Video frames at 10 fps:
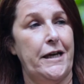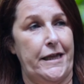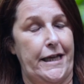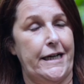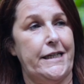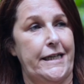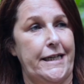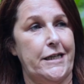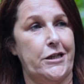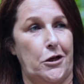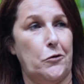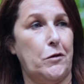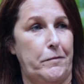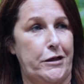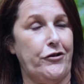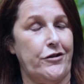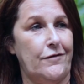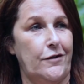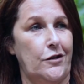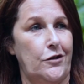that data will be
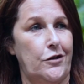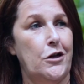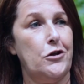transferred.